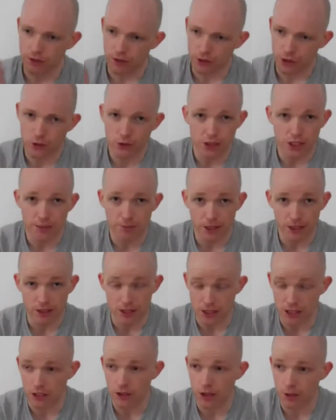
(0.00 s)
Usually
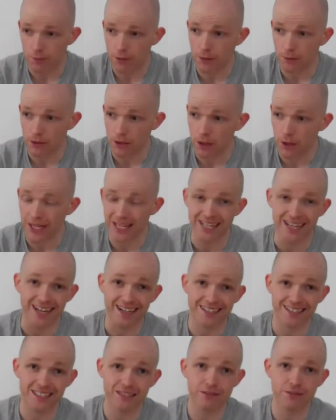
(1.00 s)
because a lot of people are
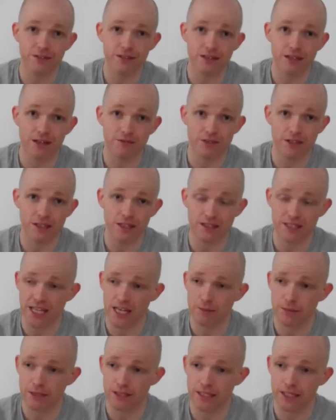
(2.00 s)
inactive after that
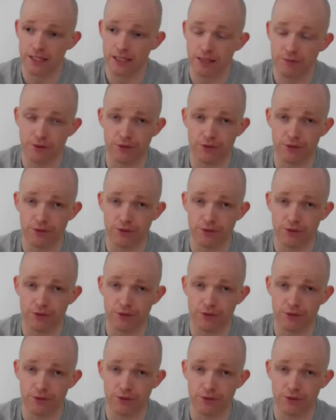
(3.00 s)
time of day.